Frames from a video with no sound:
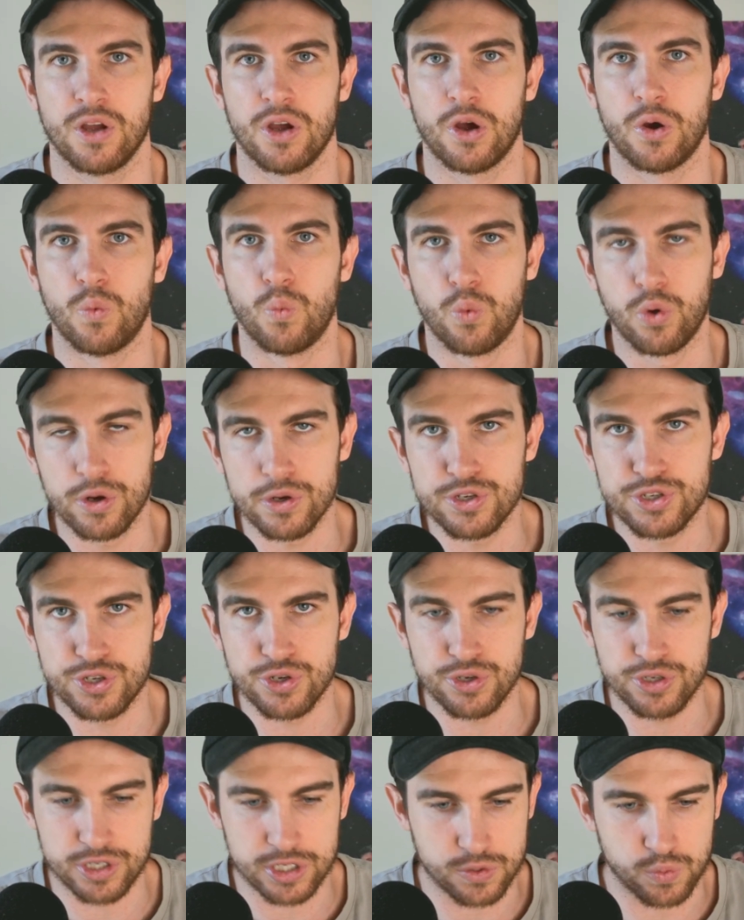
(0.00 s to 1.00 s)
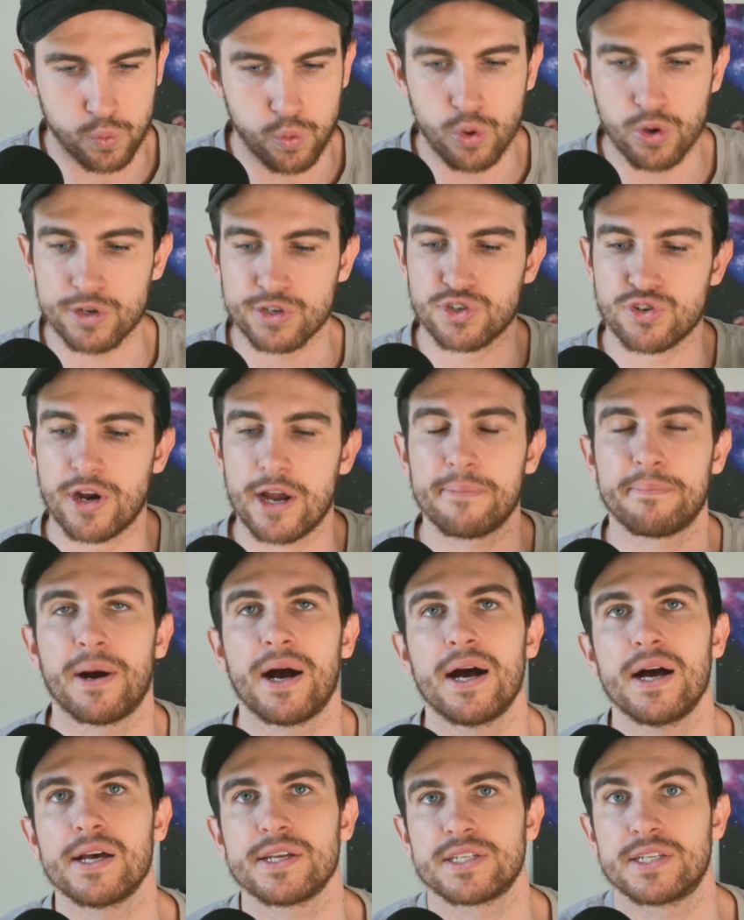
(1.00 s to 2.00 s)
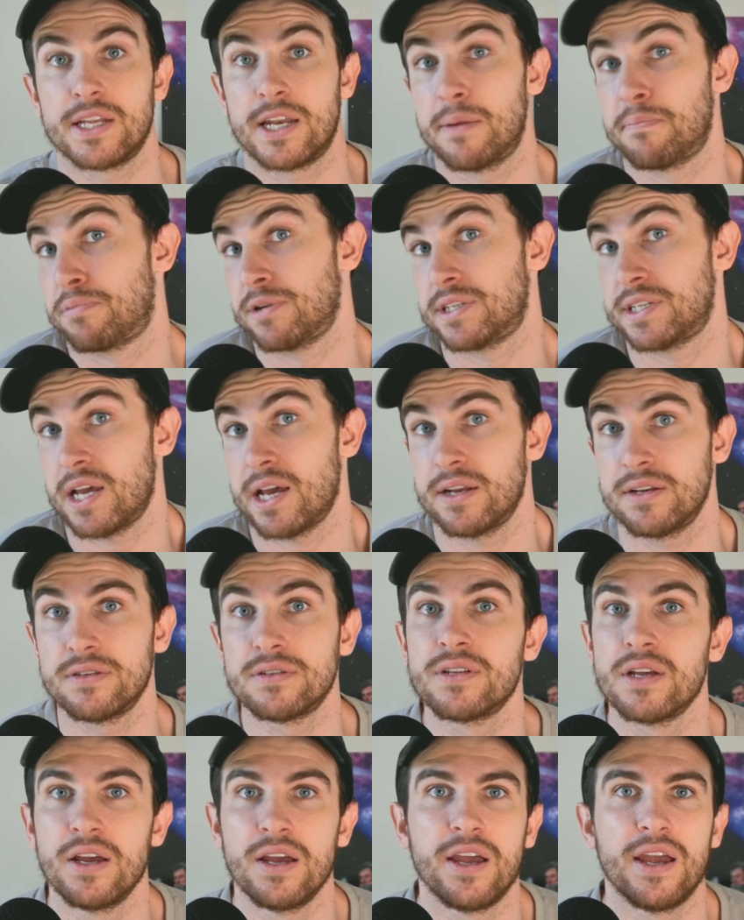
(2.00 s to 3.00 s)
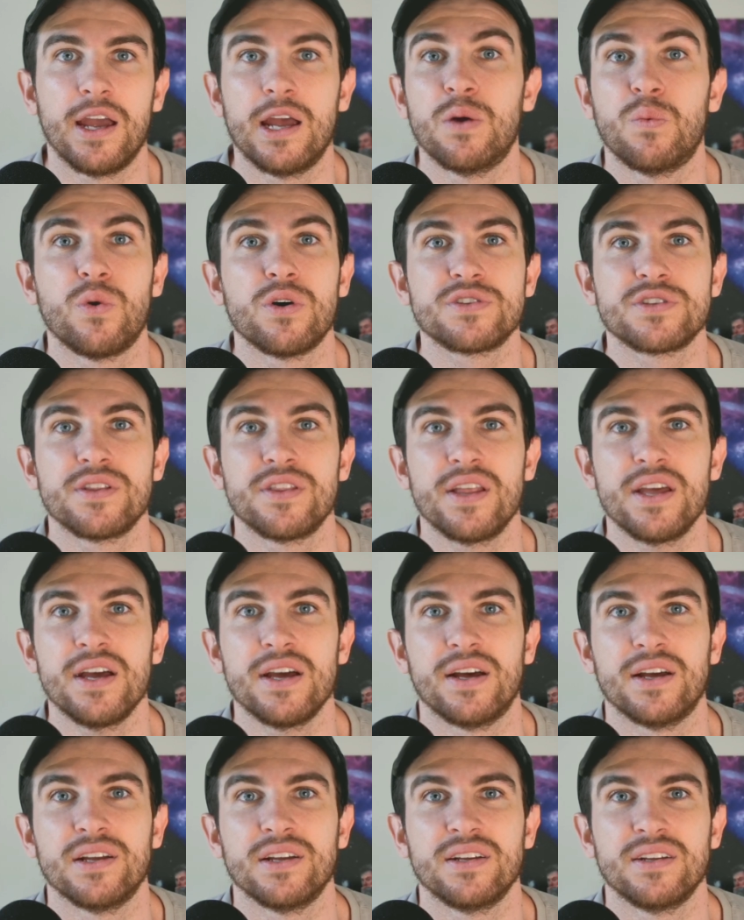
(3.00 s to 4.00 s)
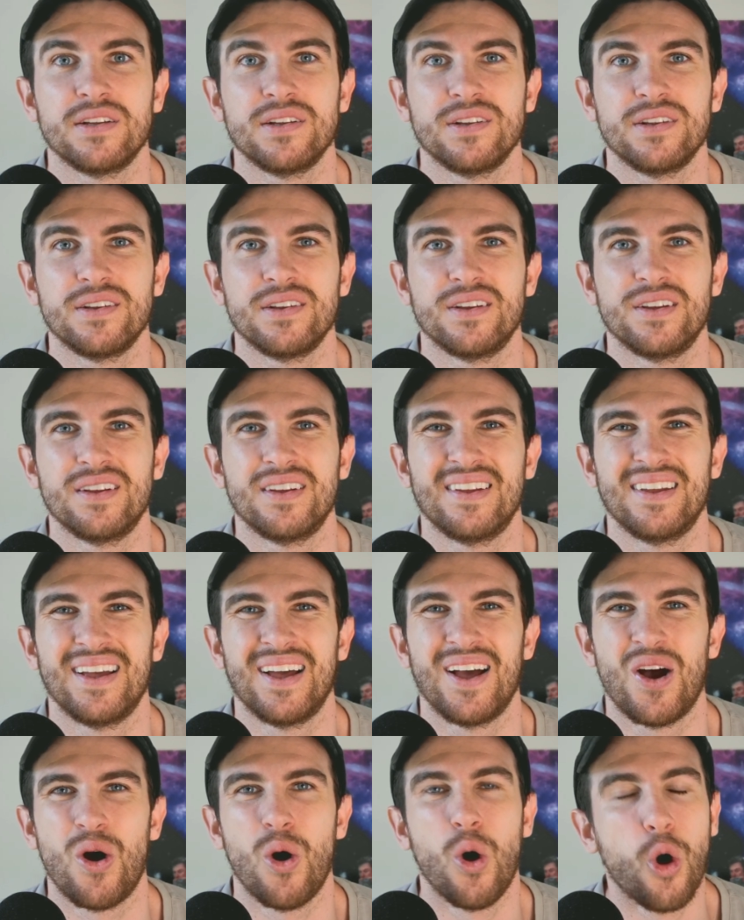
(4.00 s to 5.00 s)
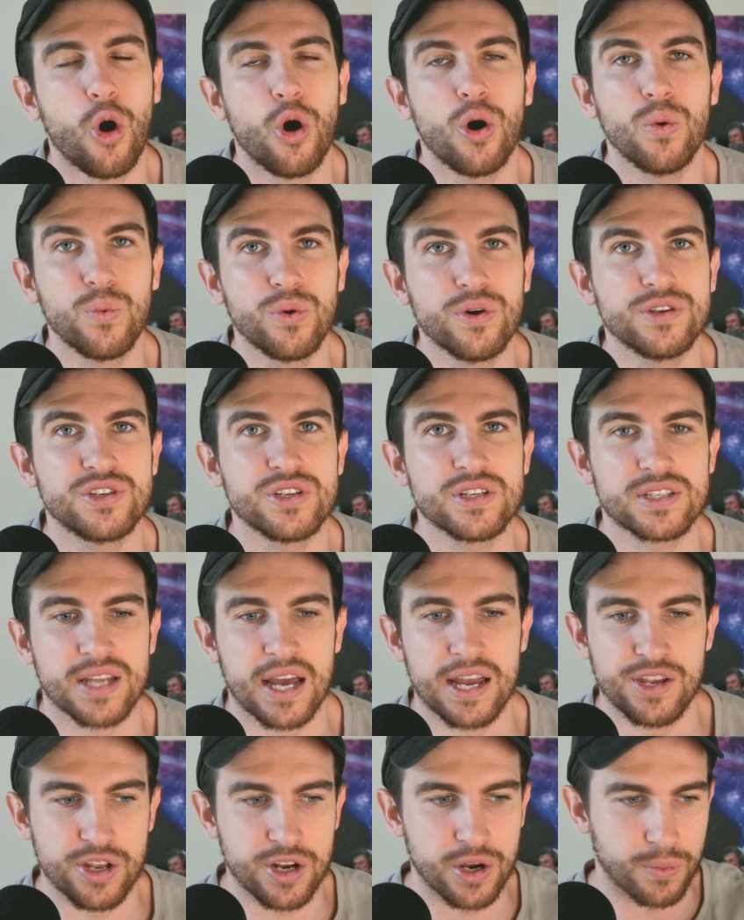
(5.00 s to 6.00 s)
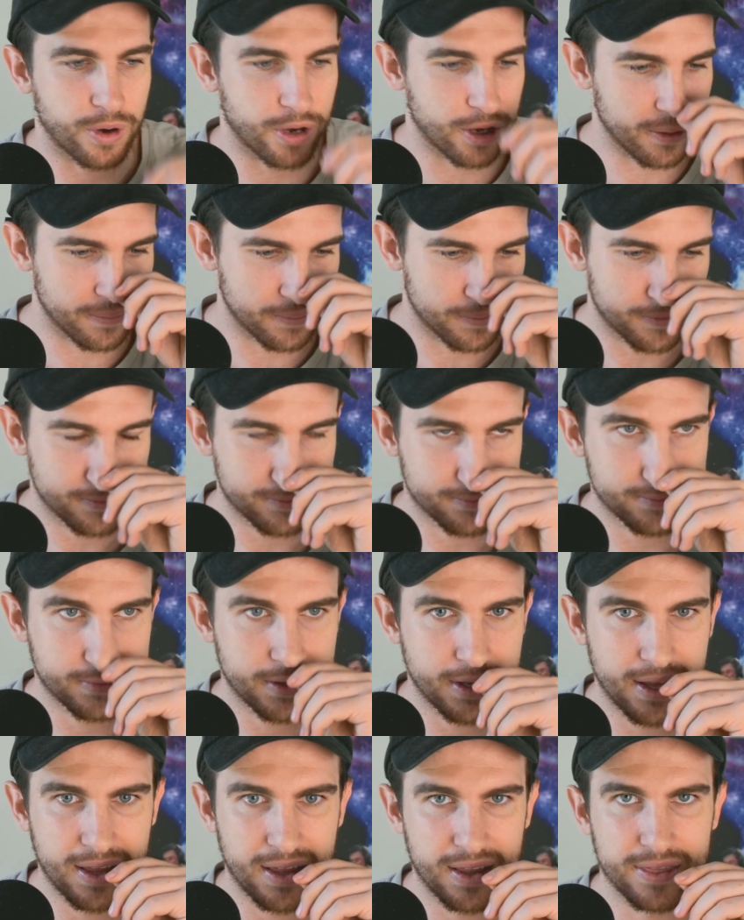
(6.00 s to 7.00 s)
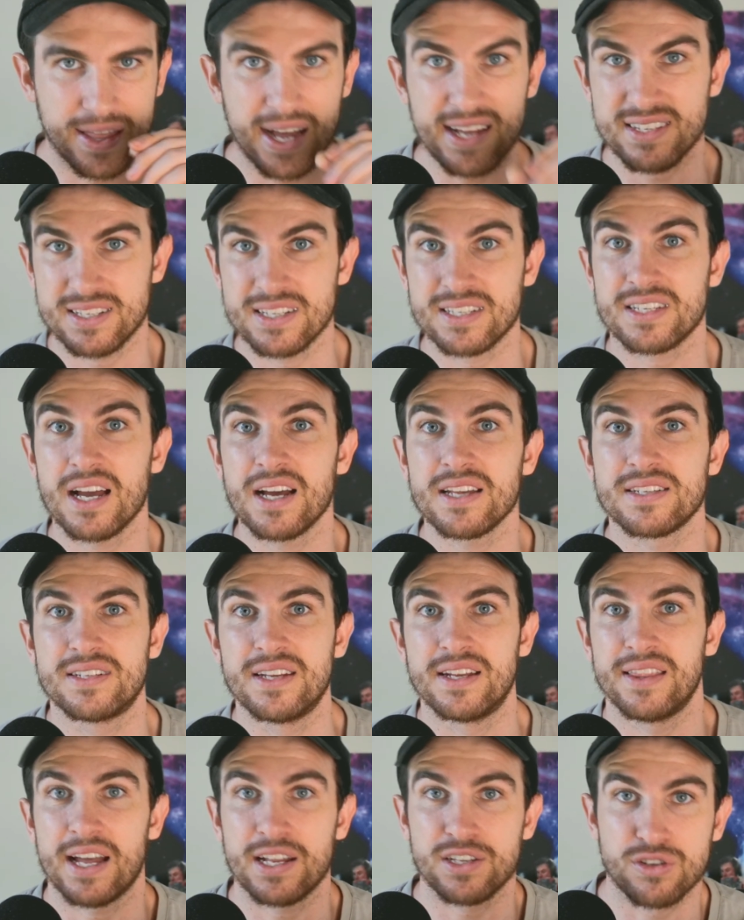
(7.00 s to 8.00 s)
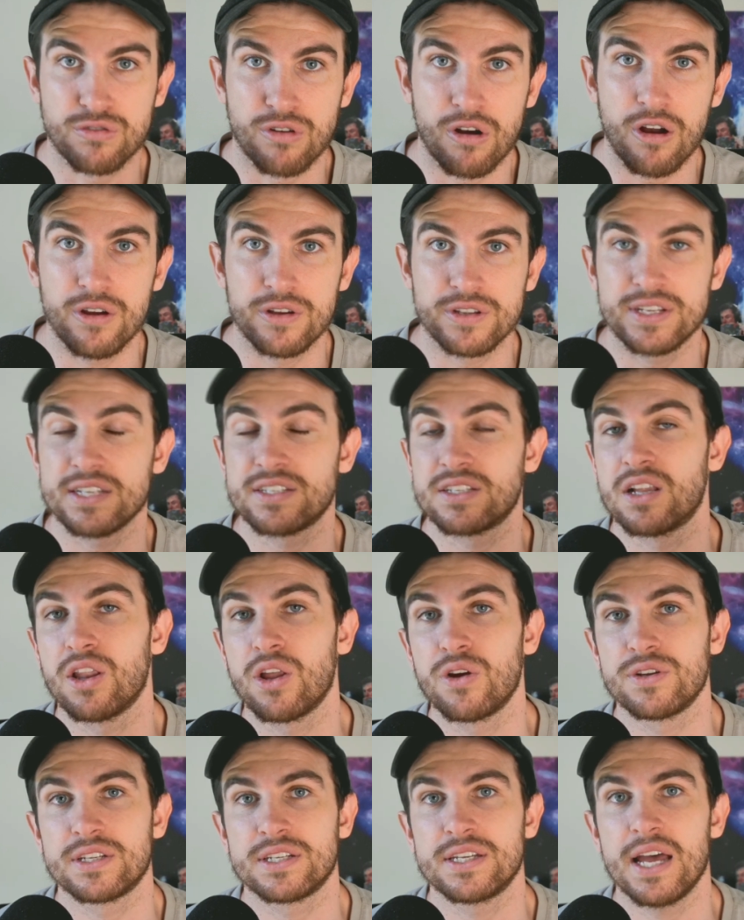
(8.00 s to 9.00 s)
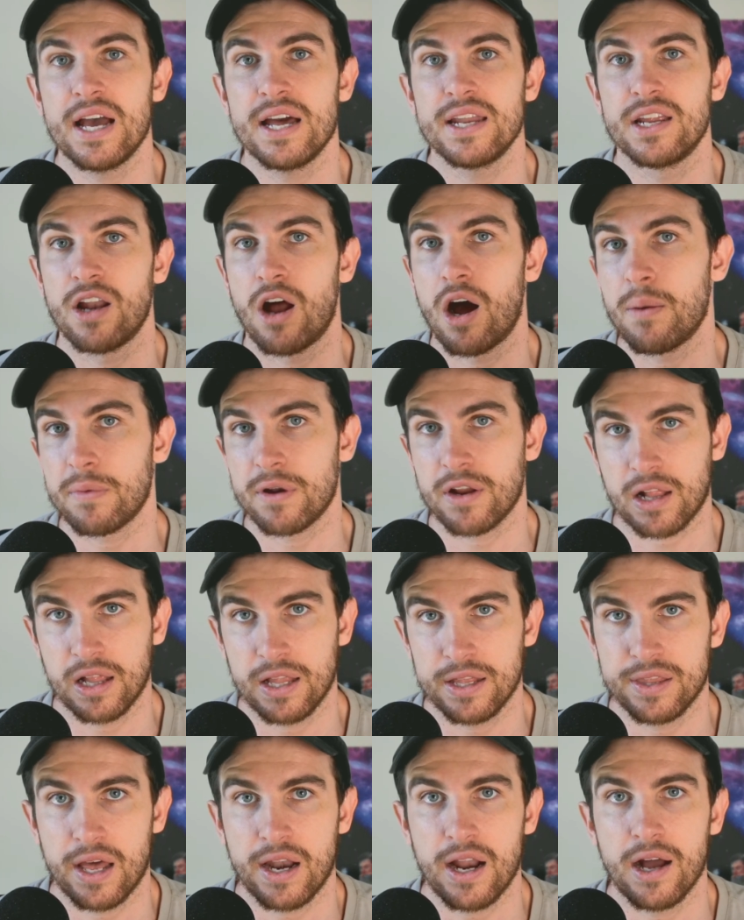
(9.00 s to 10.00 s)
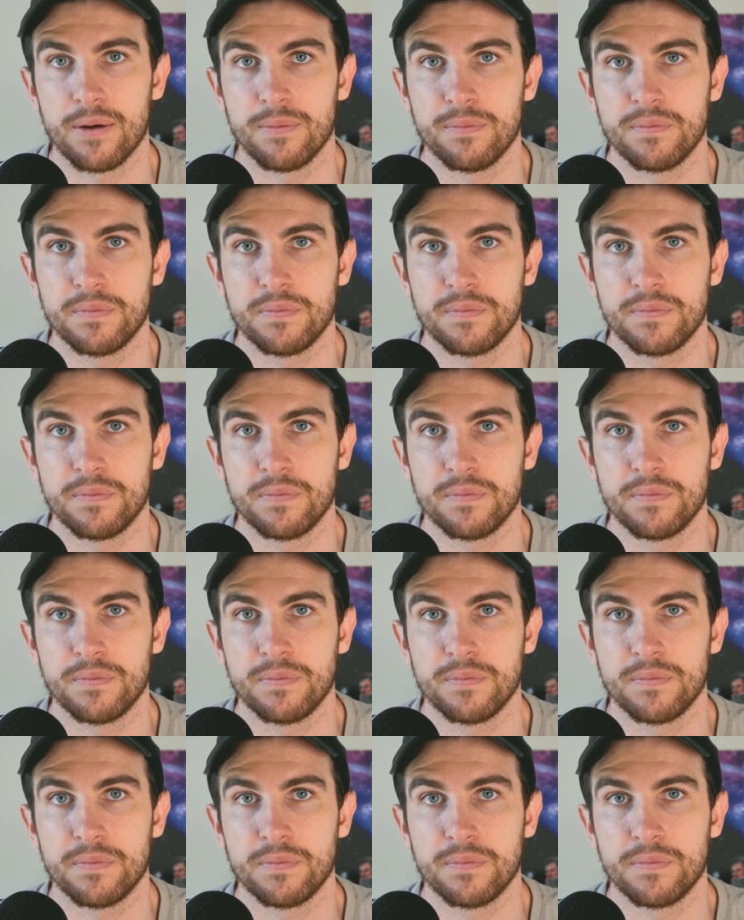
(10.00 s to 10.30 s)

would you just walk straight past it and pretend it wasn't there? Or would you say, you know what? That's disgusting. That's gross. That's a low standard. I'm going to clean that up.